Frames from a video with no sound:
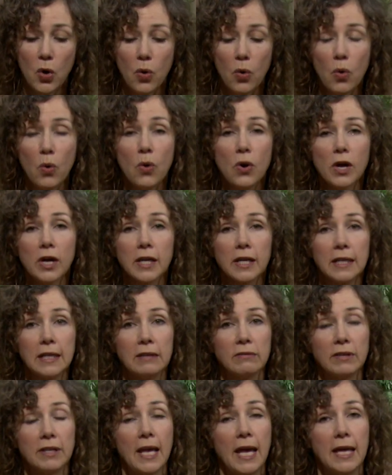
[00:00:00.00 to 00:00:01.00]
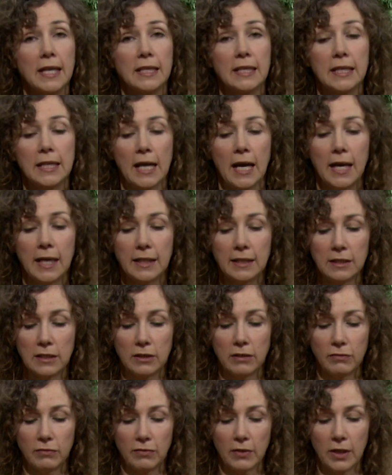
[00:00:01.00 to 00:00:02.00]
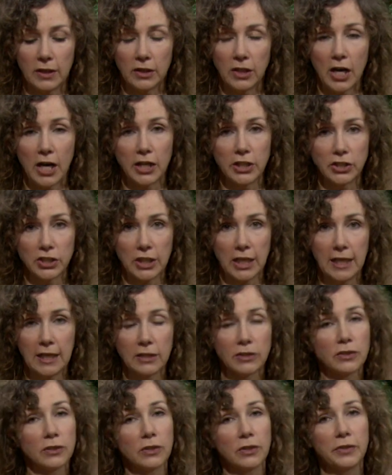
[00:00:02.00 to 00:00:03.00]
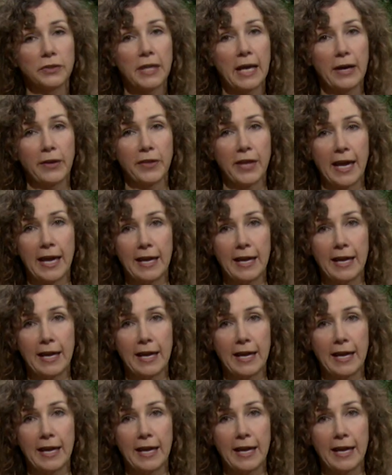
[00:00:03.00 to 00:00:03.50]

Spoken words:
or even any kind of large candle. Now they